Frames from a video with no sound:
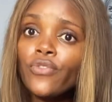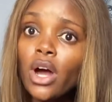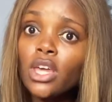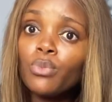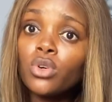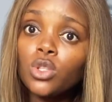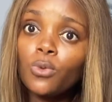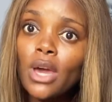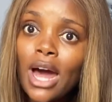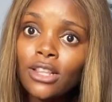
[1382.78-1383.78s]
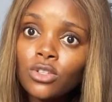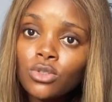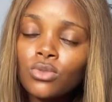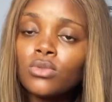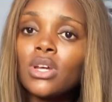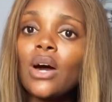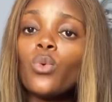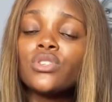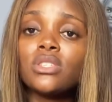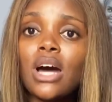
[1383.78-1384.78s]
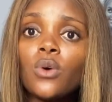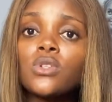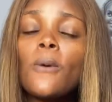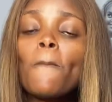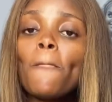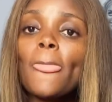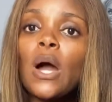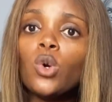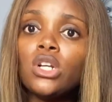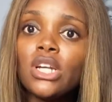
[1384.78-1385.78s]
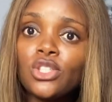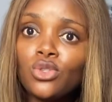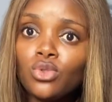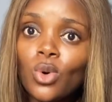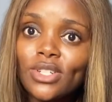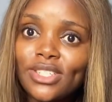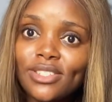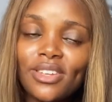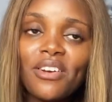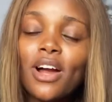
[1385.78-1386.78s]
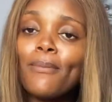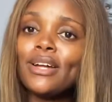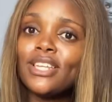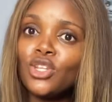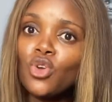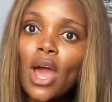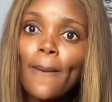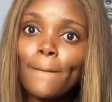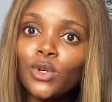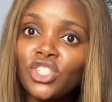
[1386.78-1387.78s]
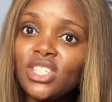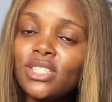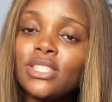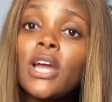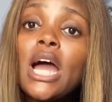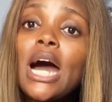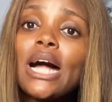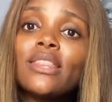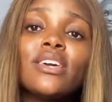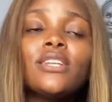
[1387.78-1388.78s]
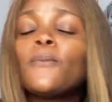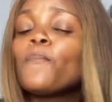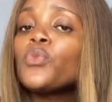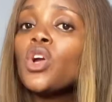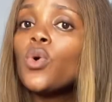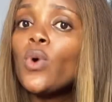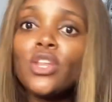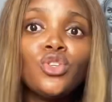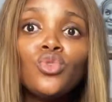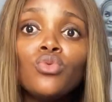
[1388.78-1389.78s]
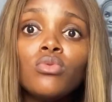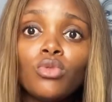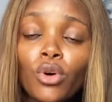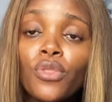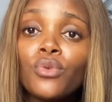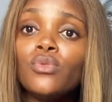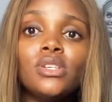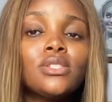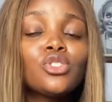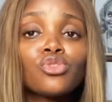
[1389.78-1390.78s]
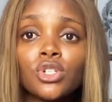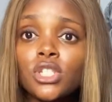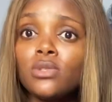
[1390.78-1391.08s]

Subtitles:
our ebook. It will be out soon, and once it's out, I will let you know on Instagram, and then you can purchase it. And then when you go through it, trust me,